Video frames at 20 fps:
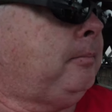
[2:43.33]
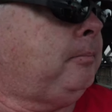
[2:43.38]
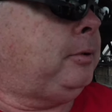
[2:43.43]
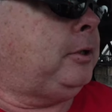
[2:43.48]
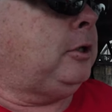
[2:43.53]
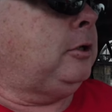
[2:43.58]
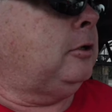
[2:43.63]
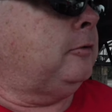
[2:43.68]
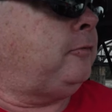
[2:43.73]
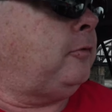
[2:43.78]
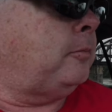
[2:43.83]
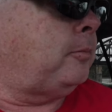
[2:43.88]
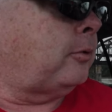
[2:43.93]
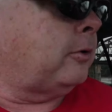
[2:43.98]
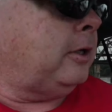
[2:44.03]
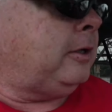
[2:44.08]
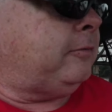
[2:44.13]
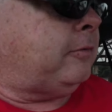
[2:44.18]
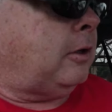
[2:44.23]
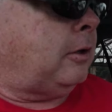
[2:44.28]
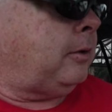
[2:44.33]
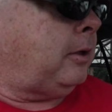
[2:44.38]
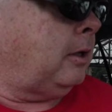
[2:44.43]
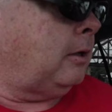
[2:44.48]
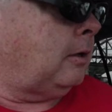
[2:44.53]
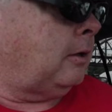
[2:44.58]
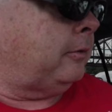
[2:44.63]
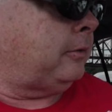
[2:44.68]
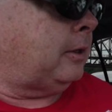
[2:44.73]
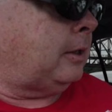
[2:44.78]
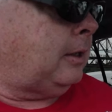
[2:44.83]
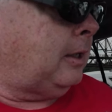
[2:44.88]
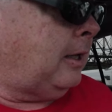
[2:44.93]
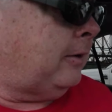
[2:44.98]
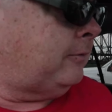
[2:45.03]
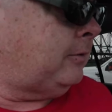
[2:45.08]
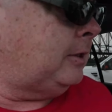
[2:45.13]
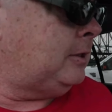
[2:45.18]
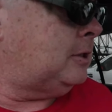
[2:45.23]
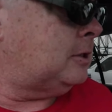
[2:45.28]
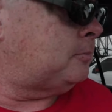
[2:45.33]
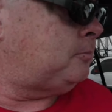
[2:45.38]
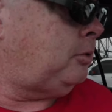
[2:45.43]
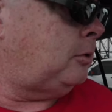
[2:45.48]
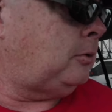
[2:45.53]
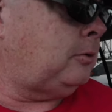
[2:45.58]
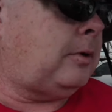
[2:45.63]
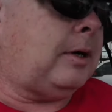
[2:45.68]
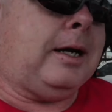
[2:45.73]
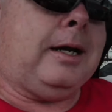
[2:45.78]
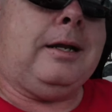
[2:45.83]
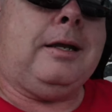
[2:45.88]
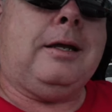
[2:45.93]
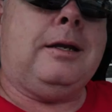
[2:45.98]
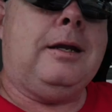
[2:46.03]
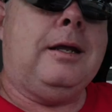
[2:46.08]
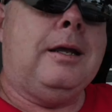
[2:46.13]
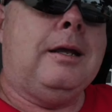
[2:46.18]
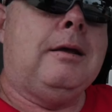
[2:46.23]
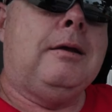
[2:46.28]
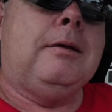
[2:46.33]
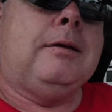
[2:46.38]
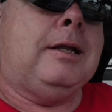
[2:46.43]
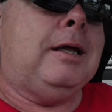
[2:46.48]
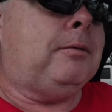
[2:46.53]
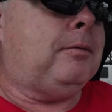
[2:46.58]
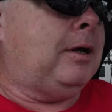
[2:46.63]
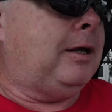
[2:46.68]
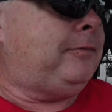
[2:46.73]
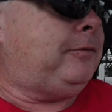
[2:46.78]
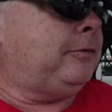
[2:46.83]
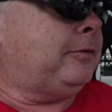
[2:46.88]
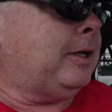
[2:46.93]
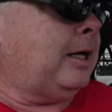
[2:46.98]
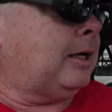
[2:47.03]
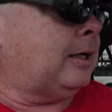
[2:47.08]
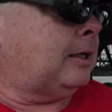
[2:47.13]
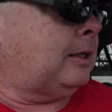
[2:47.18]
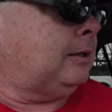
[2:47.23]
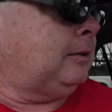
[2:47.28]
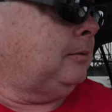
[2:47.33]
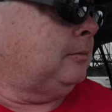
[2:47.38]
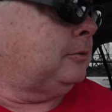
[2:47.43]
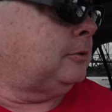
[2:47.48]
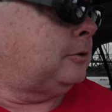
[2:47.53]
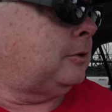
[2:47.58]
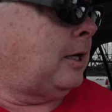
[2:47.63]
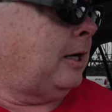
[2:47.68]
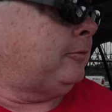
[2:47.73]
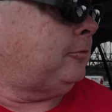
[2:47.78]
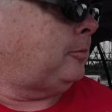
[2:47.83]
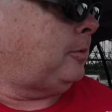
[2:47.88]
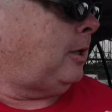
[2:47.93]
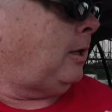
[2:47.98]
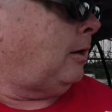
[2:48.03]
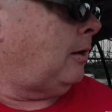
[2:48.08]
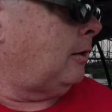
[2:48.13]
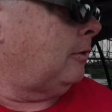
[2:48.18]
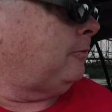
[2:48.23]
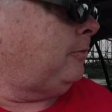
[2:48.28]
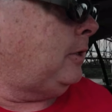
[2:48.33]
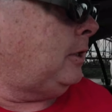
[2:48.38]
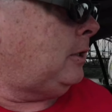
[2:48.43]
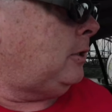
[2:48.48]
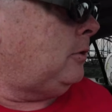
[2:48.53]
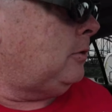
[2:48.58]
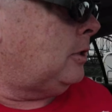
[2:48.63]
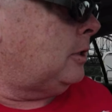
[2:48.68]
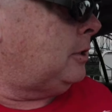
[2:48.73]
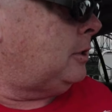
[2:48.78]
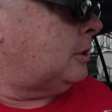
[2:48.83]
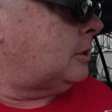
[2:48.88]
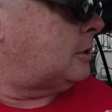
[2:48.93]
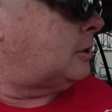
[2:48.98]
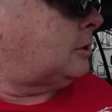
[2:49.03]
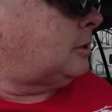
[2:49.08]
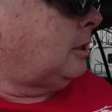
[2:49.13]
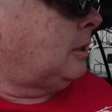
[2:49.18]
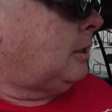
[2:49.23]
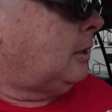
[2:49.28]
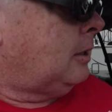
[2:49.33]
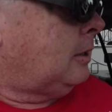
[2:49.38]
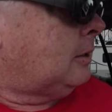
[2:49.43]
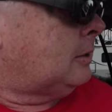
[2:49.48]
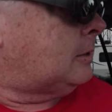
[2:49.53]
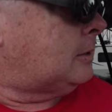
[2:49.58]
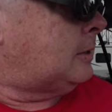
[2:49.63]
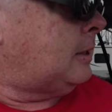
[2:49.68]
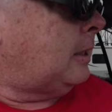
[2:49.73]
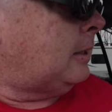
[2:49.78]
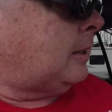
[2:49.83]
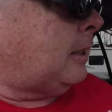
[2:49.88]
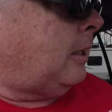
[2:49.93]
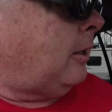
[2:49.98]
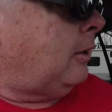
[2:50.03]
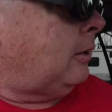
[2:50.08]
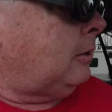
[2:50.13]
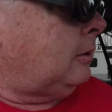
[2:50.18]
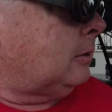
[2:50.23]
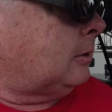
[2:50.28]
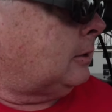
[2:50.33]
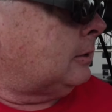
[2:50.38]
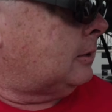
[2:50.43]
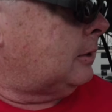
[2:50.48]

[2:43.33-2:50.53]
beautiful Prevost here on the left. He just pulled right in. That way, if you've got a drivable RV, you can just sit there and look